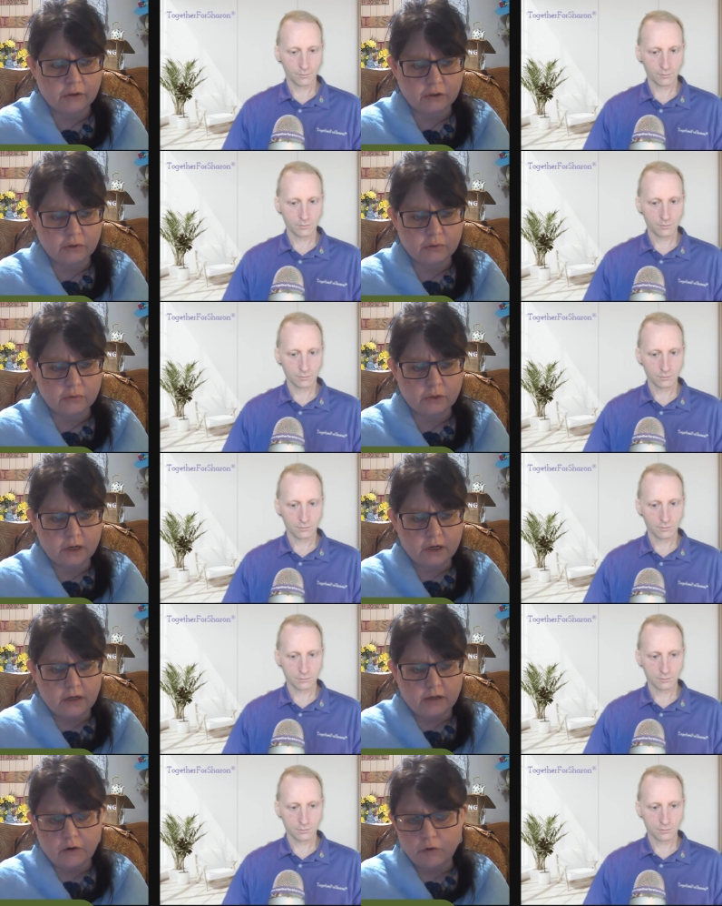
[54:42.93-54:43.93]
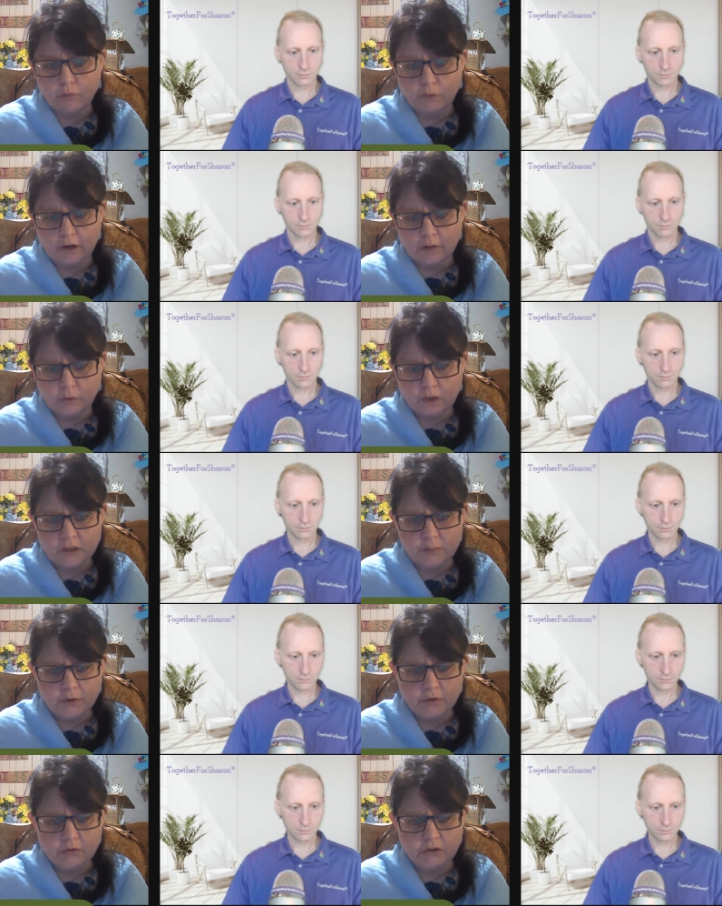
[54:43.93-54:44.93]
Speaker 1: to or what it was
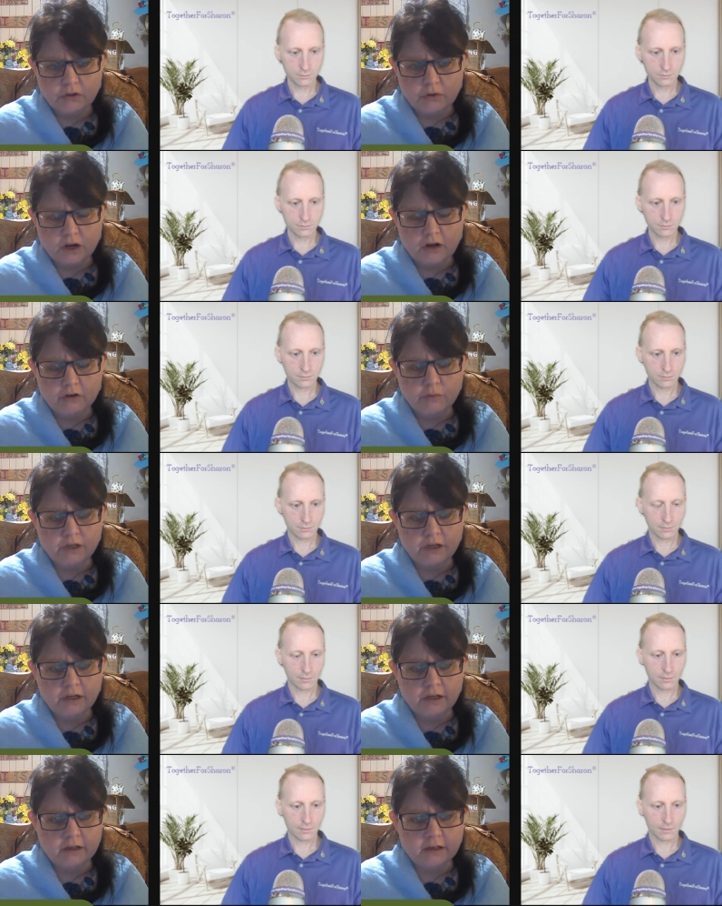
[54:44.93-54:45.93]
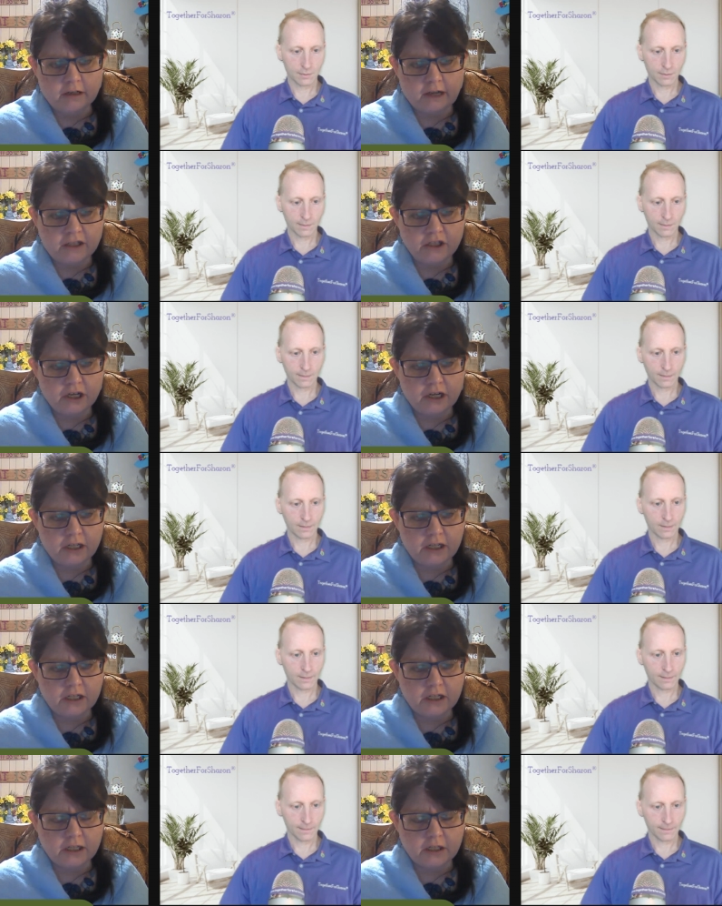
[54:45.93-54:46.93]
about. So, how do we educate
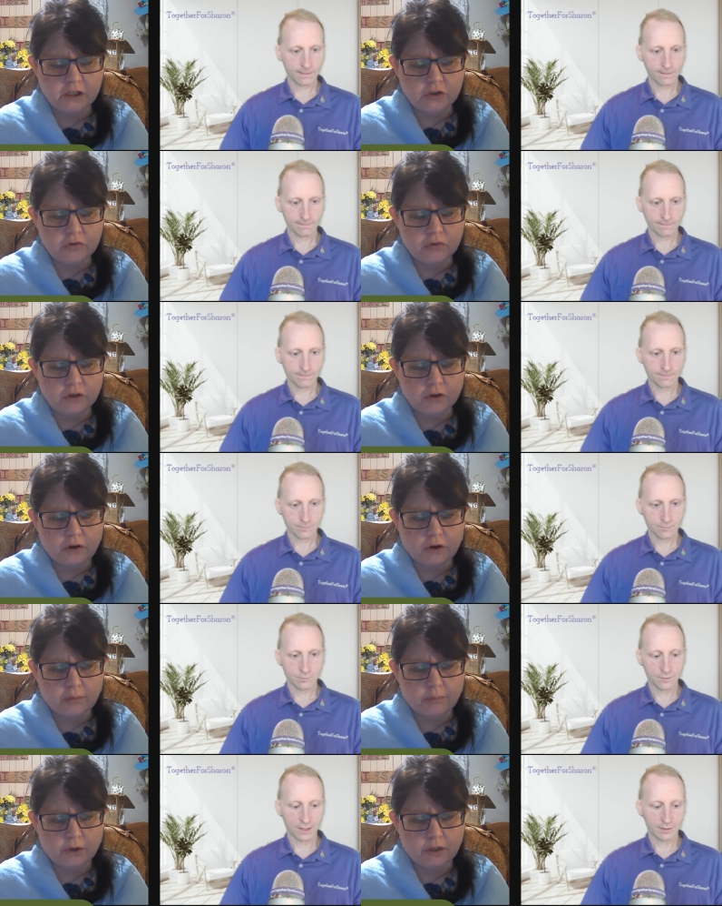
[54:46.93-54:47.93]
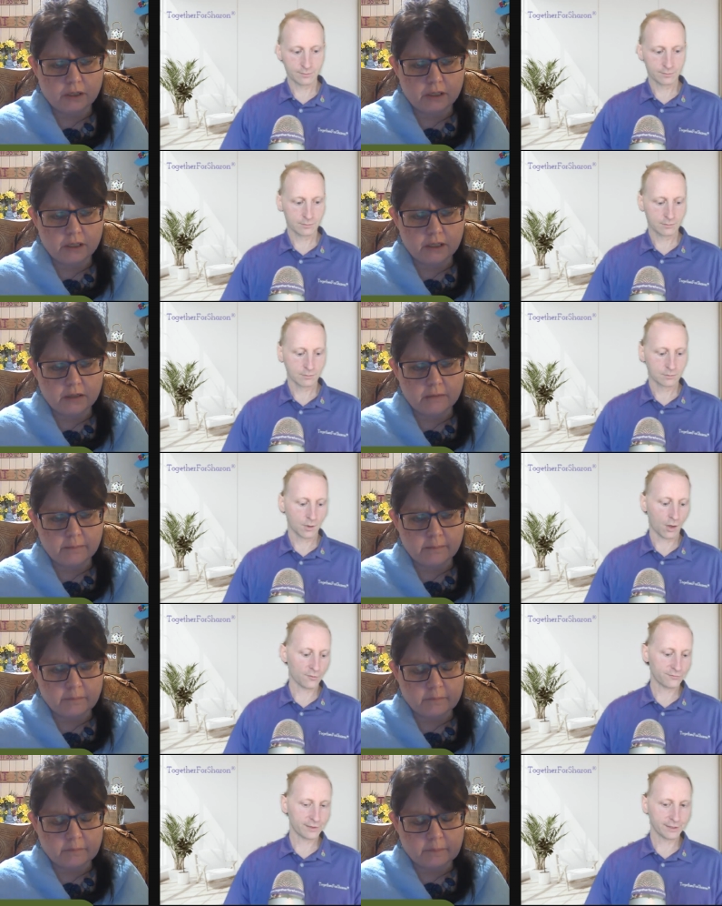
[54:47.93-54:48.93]
these children on Parkinson's?
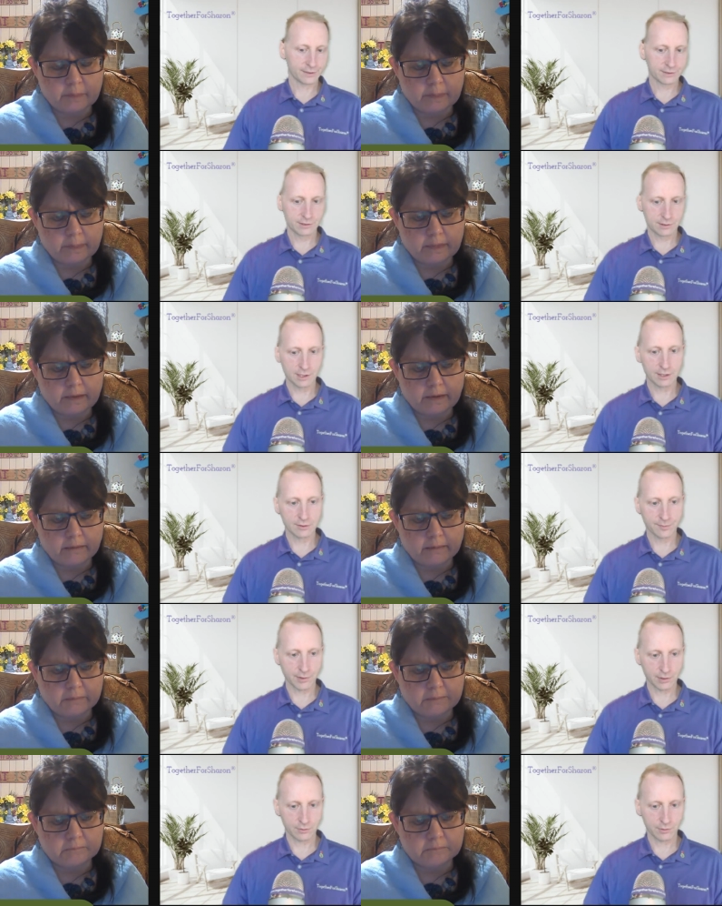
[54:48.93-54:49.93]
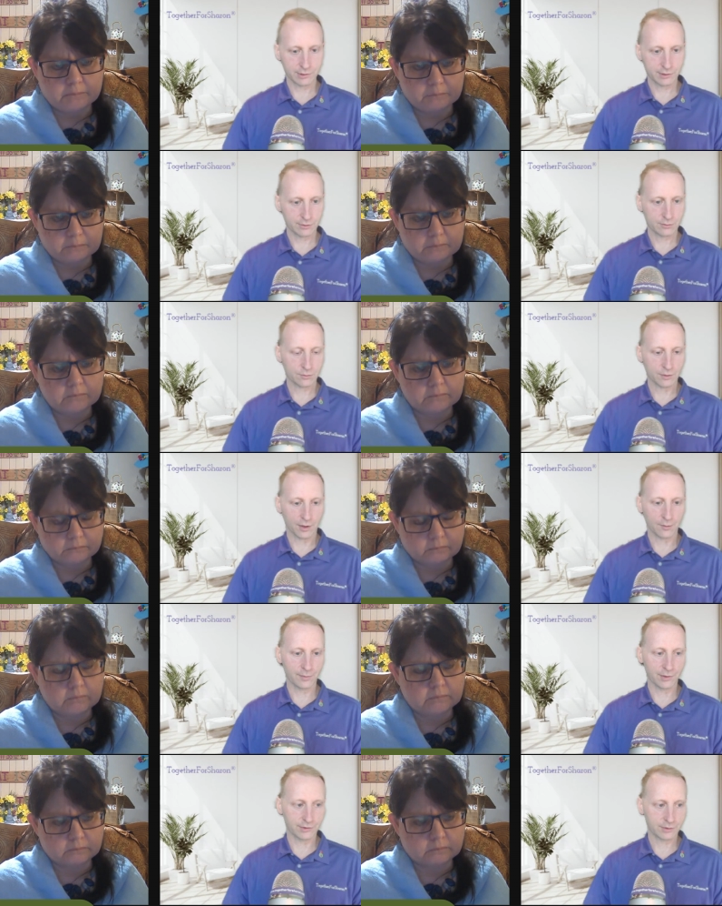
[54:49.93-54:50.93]
Speaker 2: hopefully the kids book which is
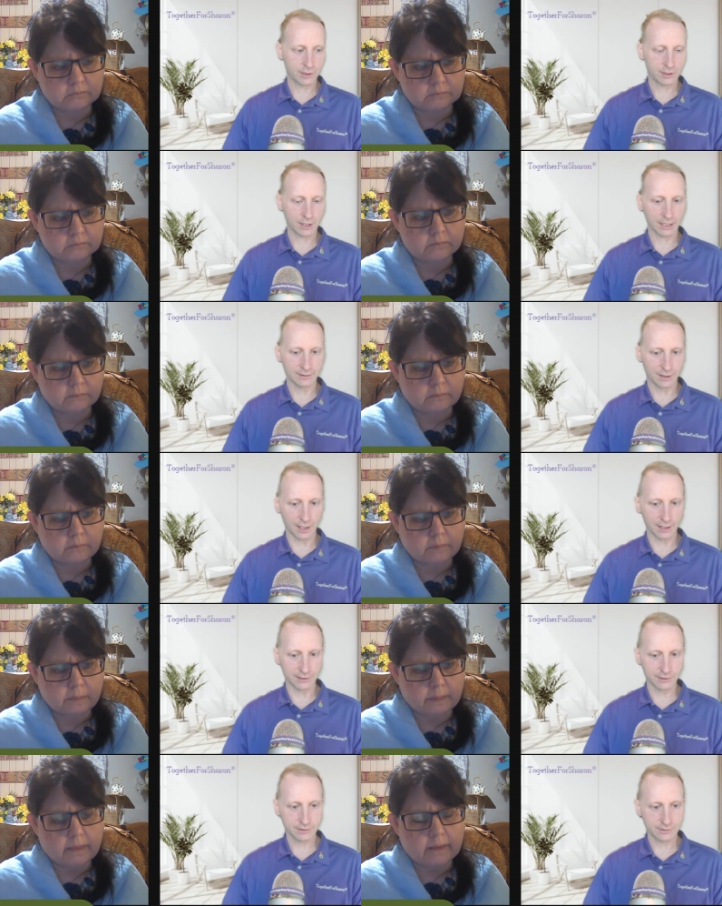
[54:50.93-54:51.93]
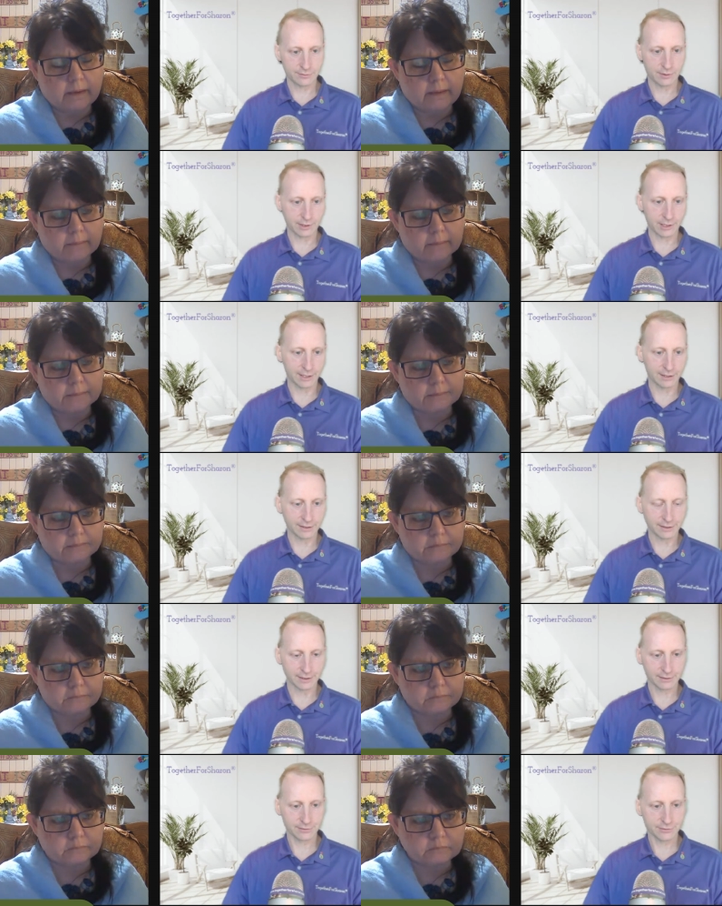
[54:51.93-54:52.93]
almost it's like done i just looking
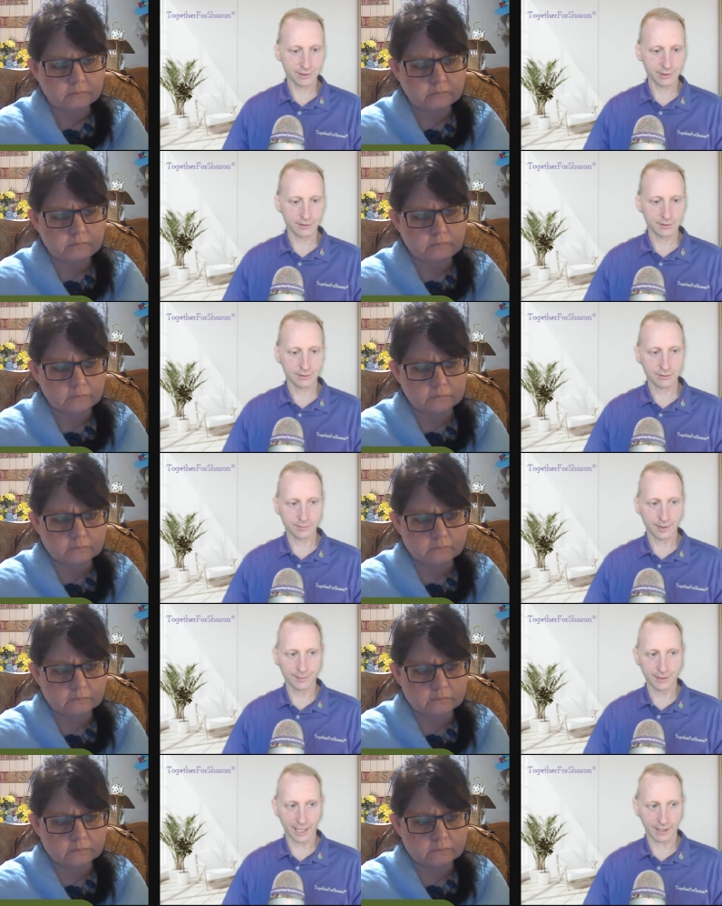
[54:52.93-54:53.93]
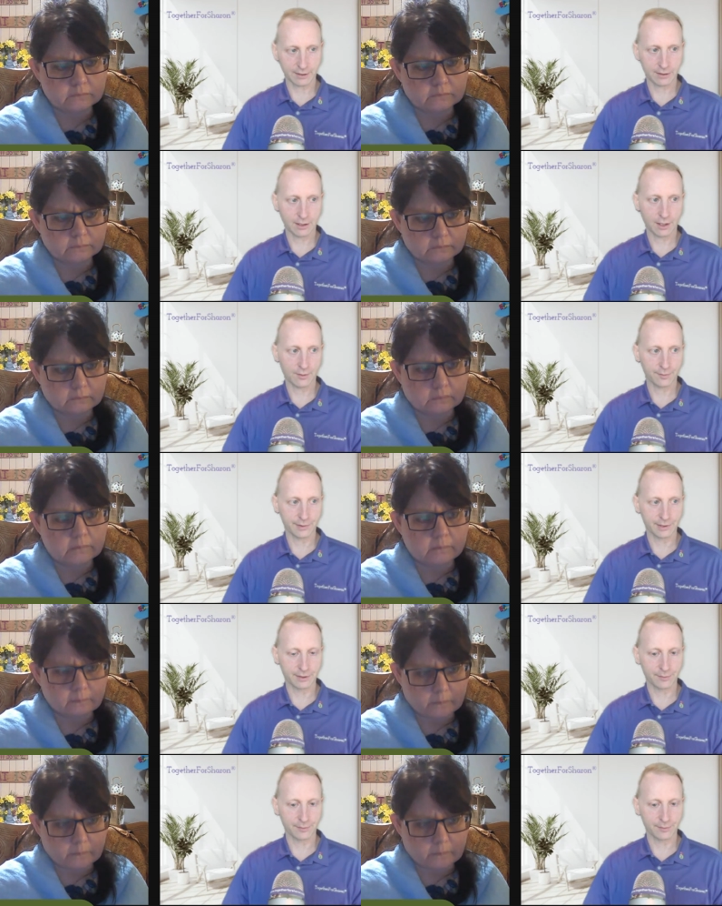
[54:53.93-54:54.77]
at illustrators maybe that can help